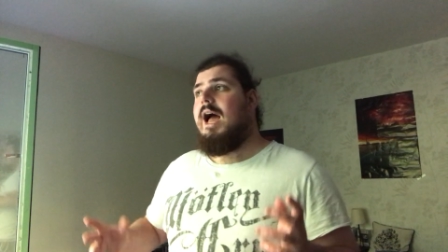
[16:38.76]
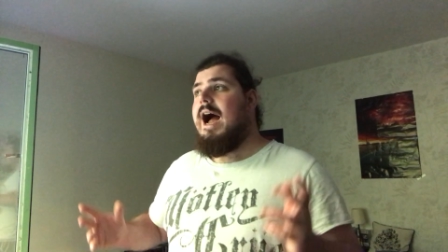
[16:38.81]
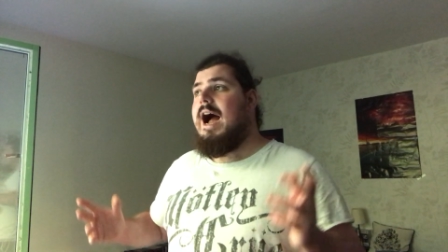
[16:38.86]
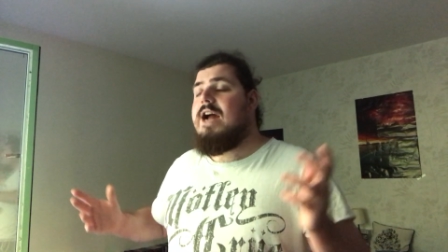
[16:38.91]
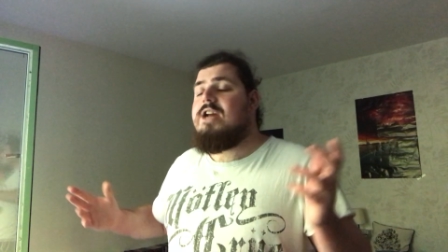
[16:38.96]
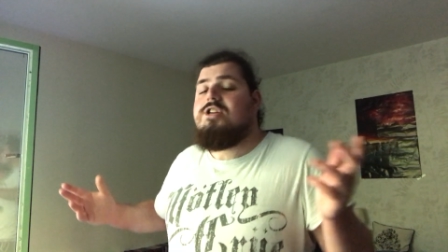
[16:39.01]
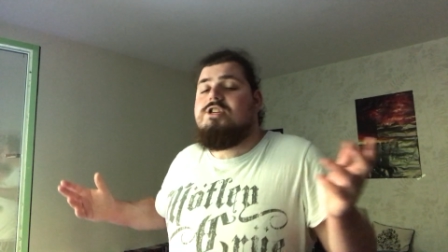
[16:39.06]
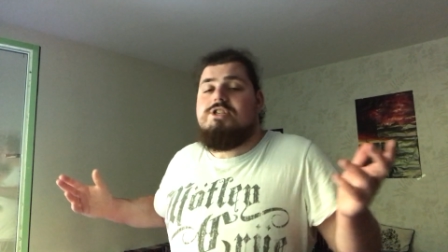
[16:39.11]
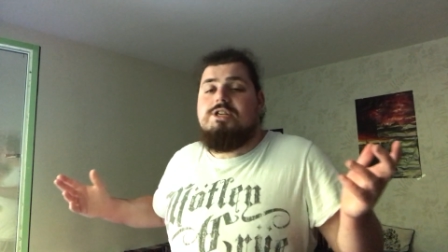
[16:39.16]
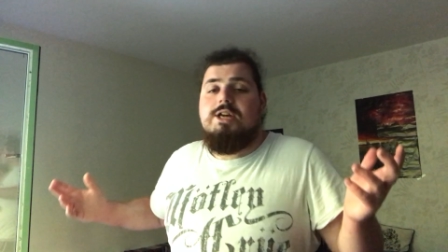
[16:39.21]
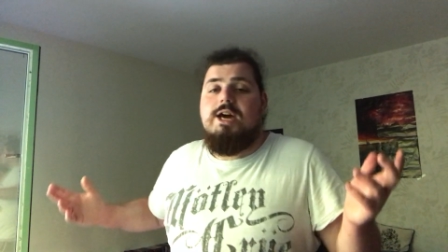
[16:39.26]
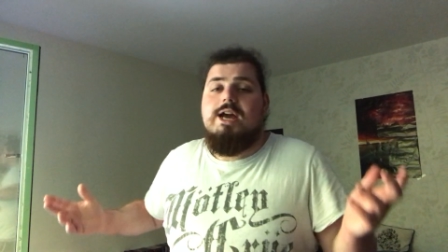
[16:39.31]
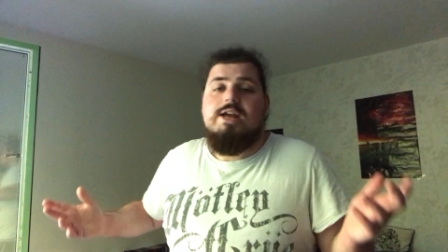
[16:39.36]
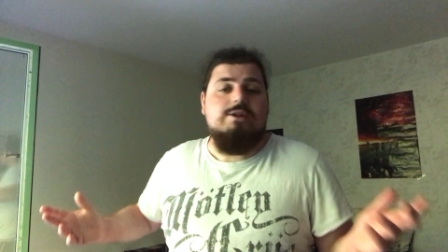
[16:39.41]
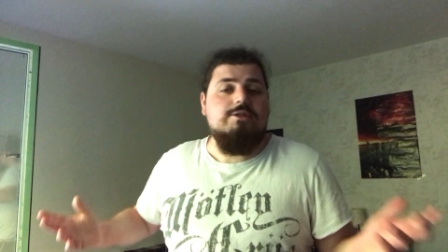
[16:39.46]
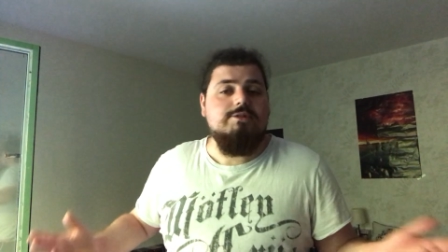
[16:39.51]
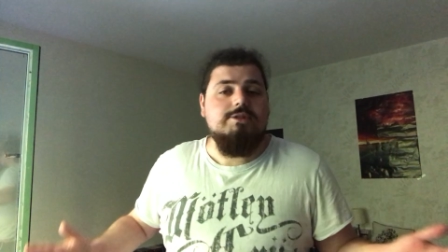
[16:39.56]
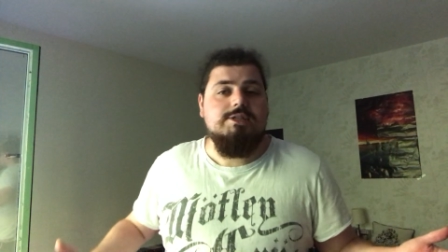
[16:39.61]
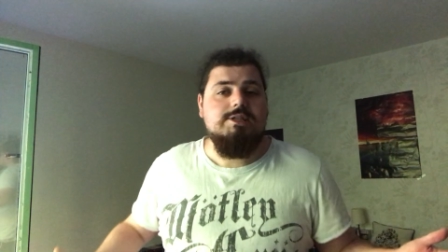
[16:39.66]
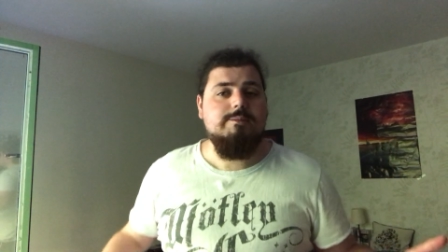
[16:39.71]
actually I
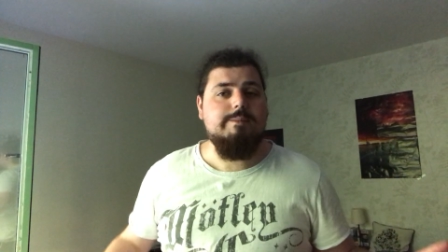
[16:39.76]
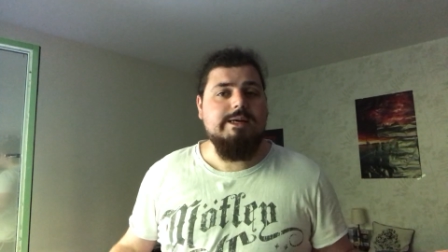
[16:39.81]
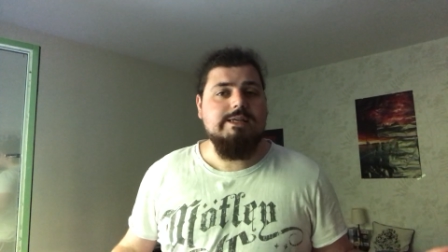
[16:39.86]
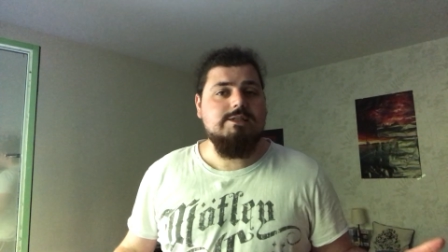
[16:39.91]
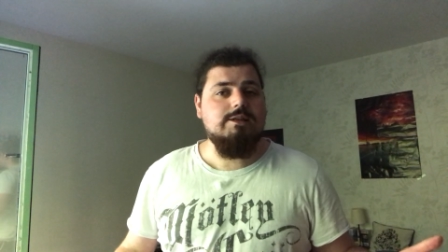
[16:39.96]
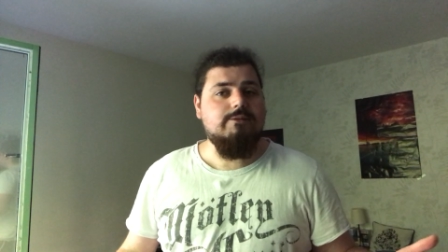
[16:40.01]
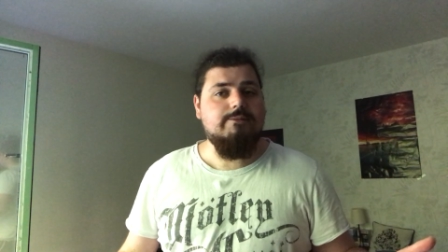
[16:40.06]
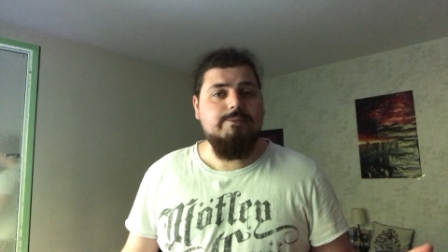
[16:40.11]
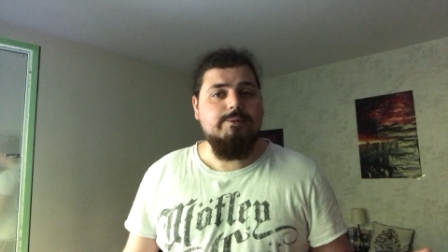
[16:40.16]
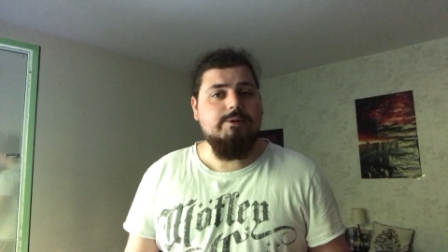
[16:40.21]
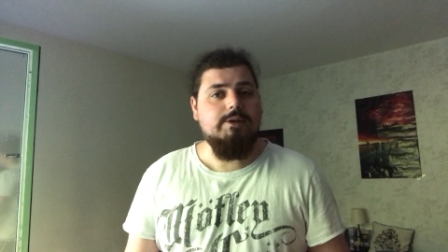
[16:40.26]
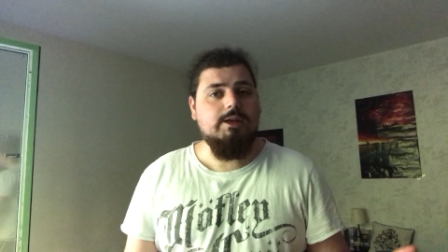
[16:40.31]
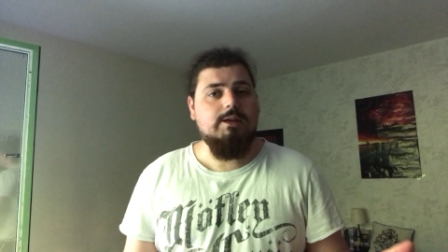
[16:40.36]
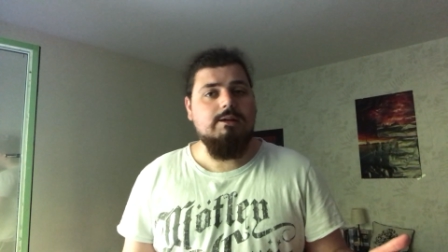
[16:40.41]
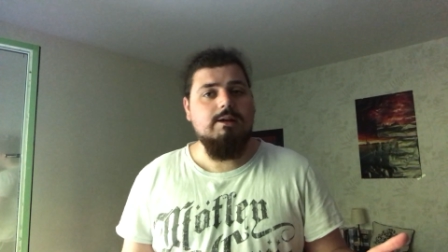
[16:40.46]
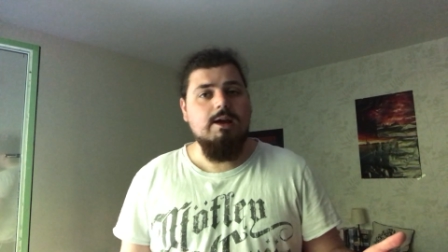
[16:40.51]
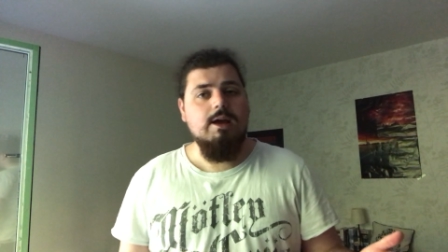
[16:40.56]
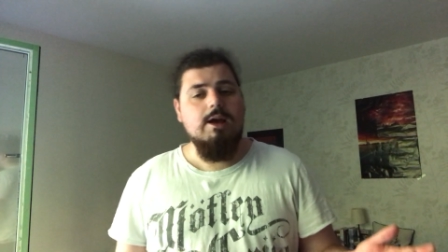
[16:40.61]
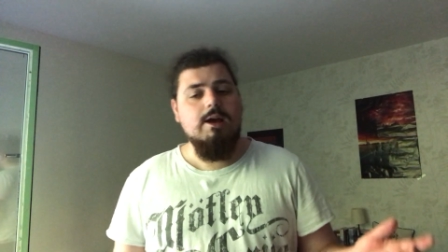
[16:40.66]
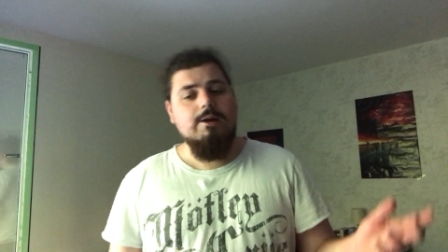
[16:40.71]
don't see myself
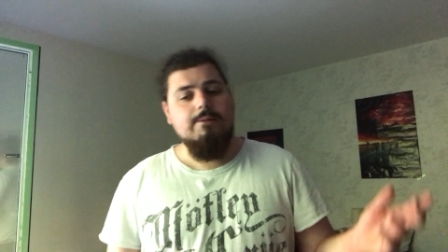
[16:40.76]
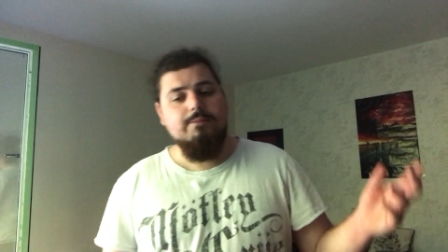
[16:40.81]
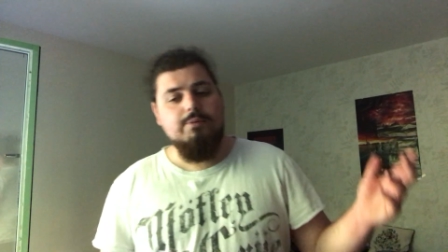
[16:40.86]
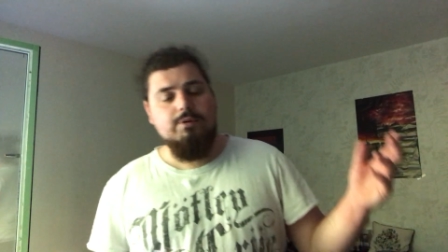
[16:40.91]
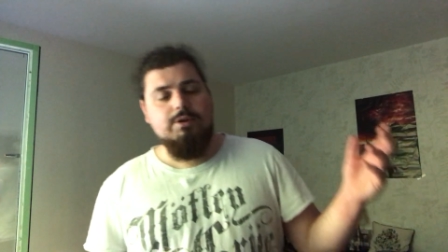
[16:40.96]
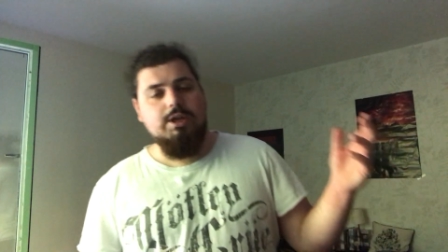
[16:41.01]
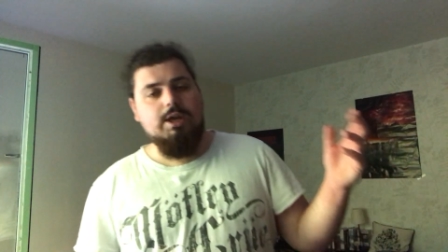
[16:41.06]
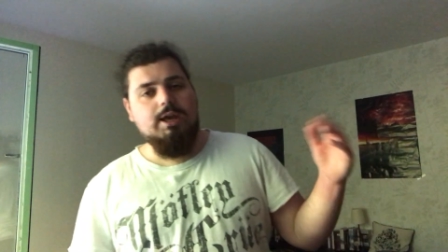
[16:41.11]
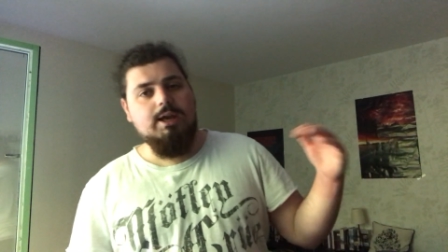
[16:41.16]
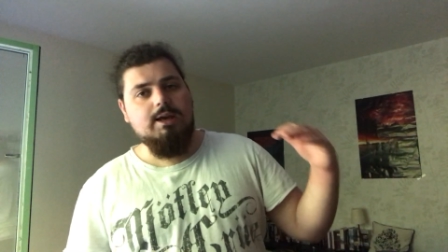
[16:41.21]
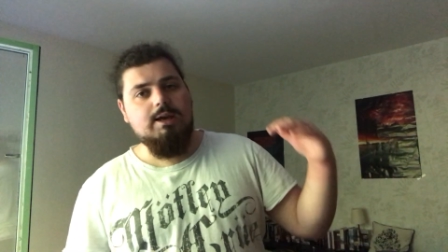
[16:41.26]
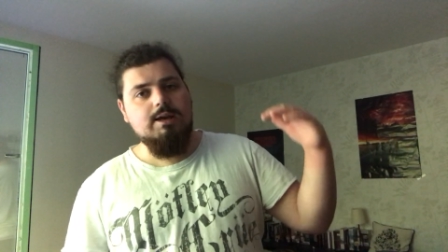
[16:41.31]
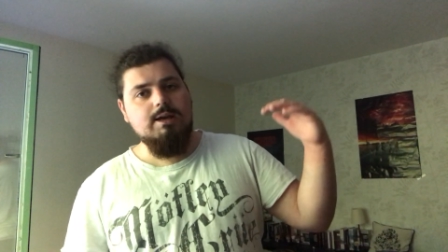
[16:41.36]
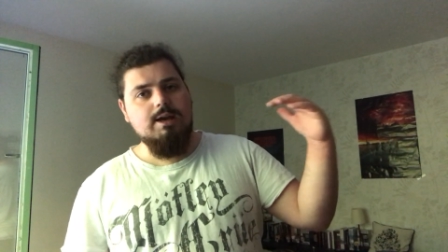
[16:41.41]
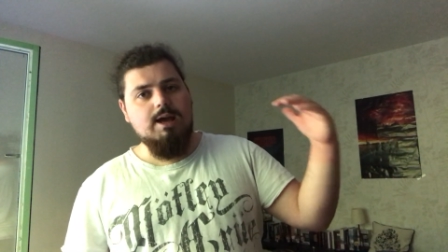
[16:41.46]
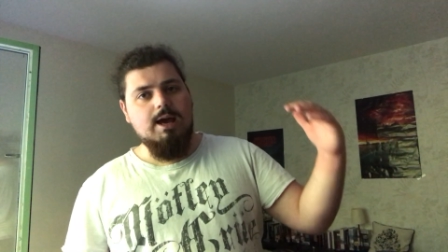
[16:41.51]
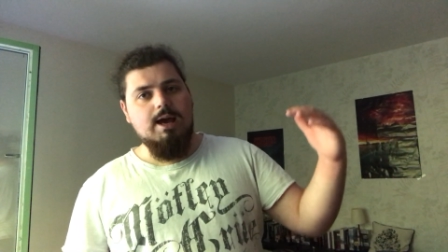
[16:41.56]
putting